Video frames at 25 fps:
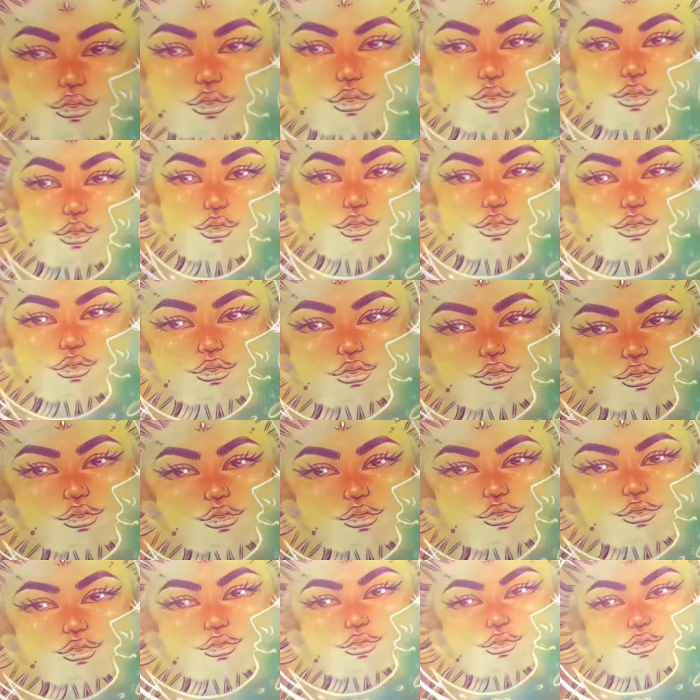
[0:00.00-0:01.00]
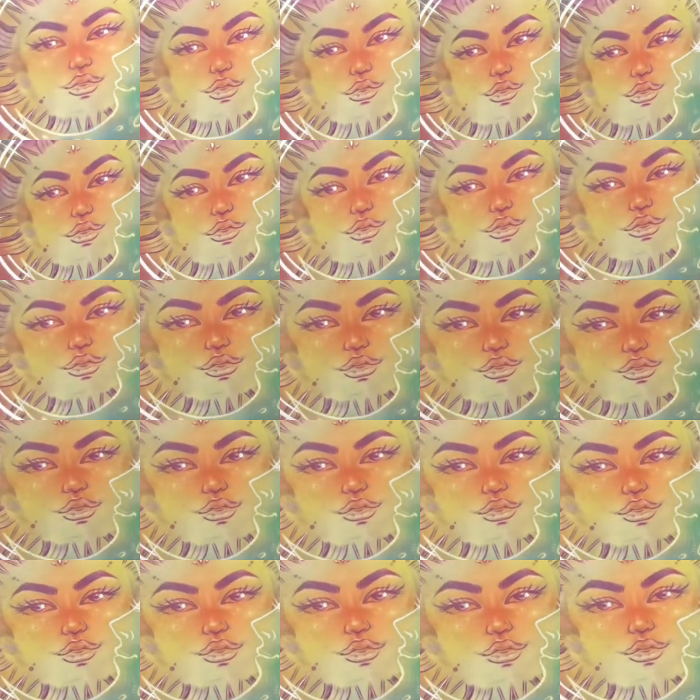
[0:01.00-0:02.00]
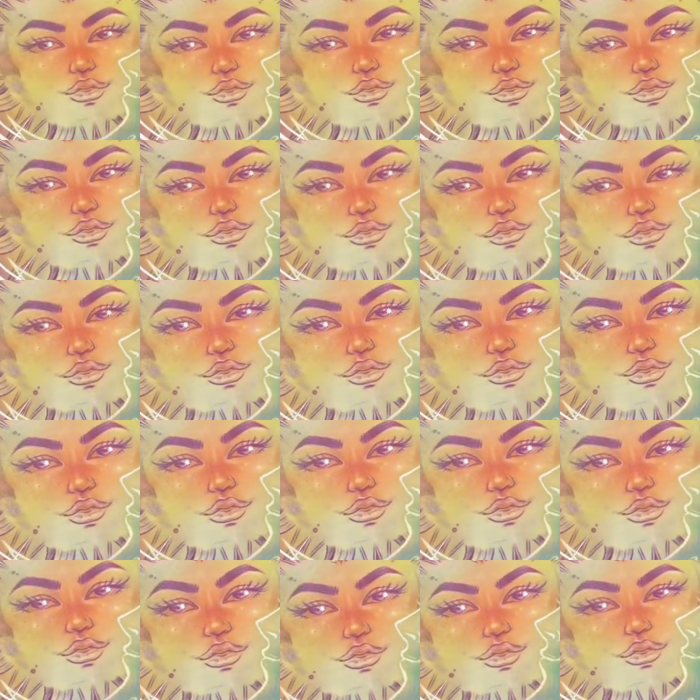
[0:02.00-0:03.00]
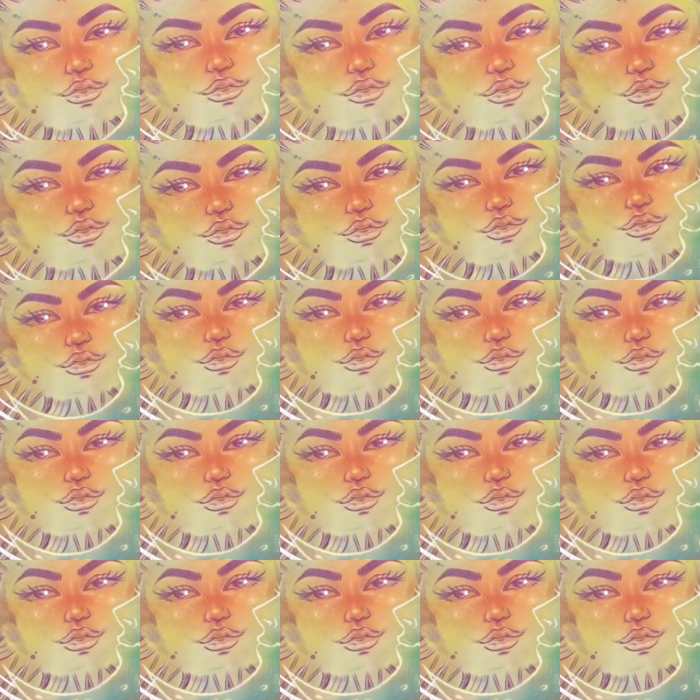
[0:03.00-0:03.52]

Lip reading: Udens Eye Salmon 2 eyeshadow